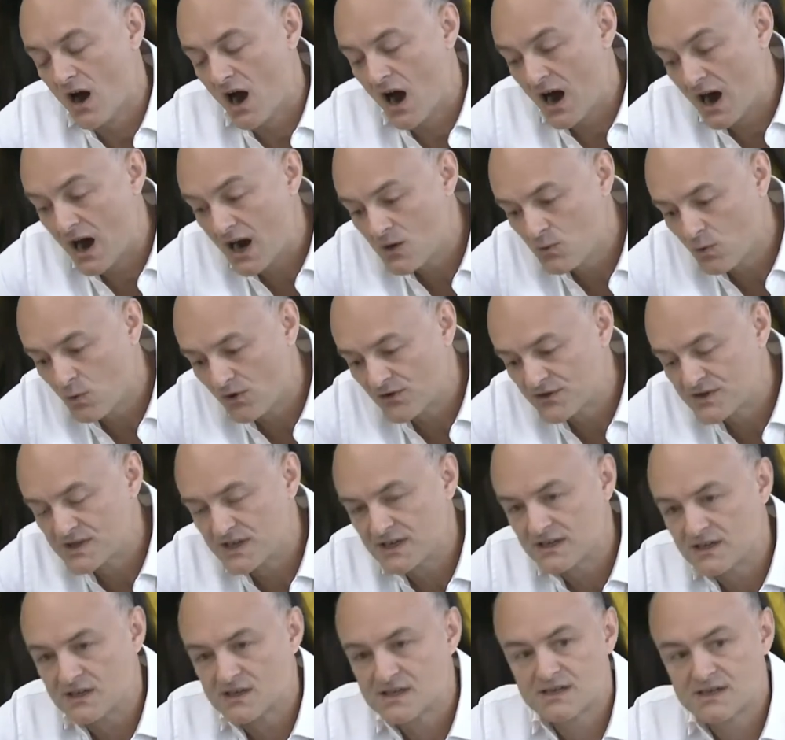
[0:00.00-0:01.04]
I
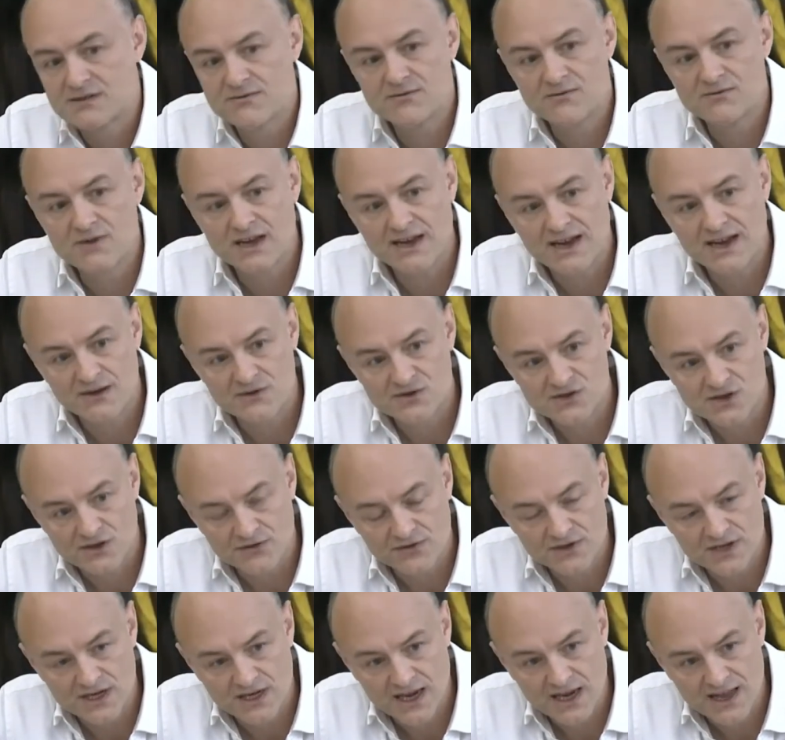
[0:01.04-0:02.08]
wanted this to announce on
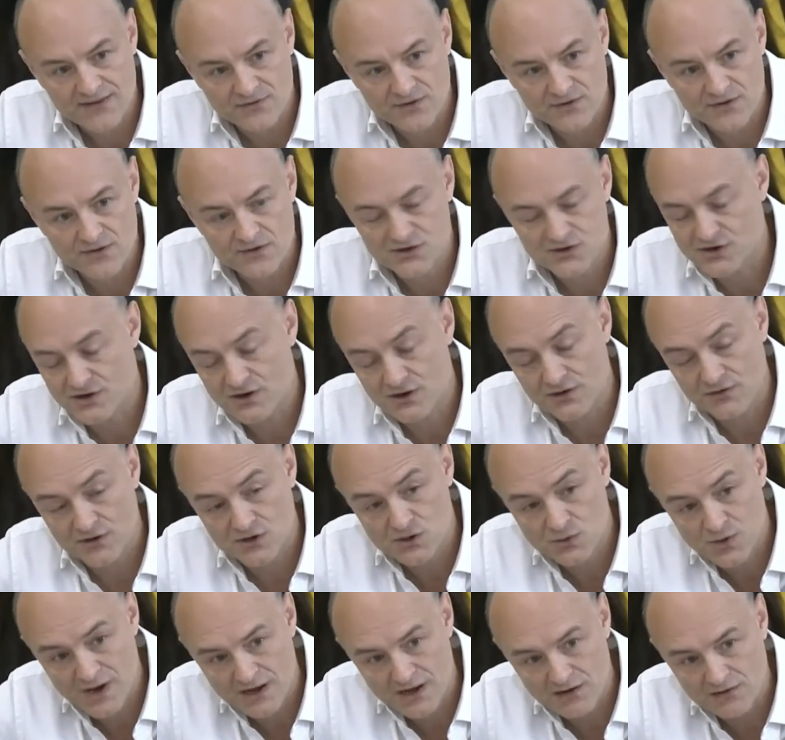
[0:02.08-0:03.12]
the
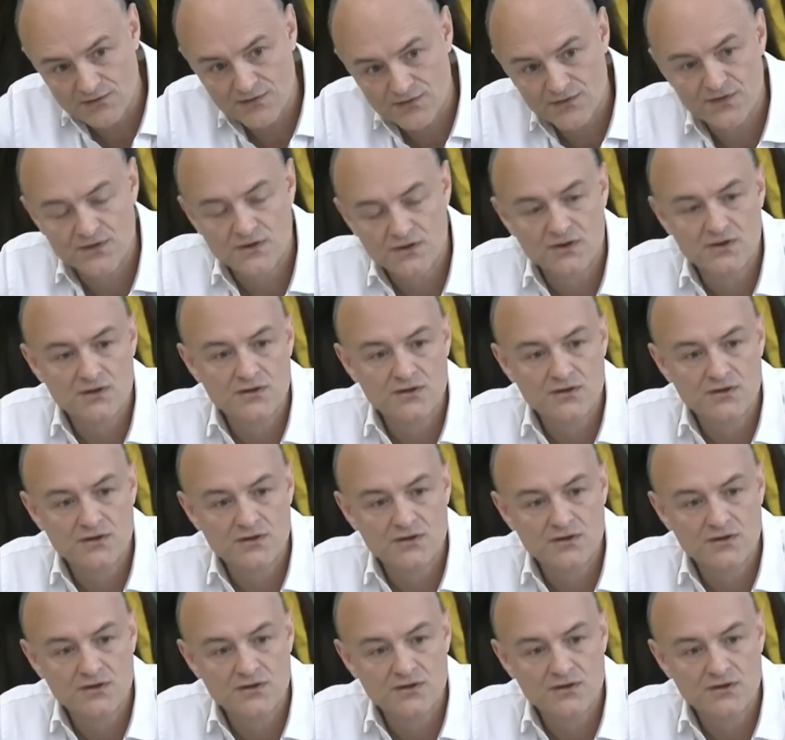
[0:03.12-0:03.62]
12th,